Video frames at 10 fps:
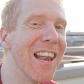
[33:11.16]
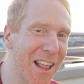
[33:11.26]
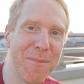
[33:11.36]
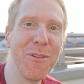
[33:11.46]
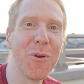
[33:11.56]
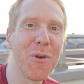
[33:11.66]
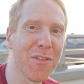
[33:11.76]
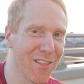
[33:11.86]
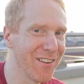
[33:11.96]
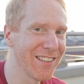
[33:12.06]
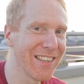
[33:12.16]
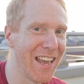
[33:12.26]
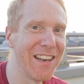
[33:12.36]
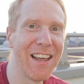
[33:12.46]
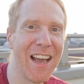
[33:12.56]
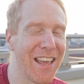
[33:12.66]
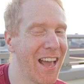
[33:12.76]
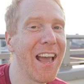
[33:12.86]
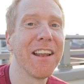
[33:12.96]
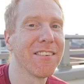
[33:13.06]
Let me know your thoughts again. I
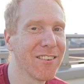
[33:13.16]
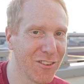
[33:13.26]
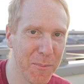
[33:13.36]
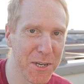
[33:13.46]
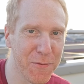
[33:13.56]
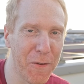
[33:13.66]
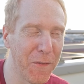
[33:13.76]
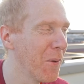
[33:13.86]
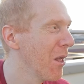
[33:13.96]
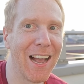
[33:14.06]
had so much fun.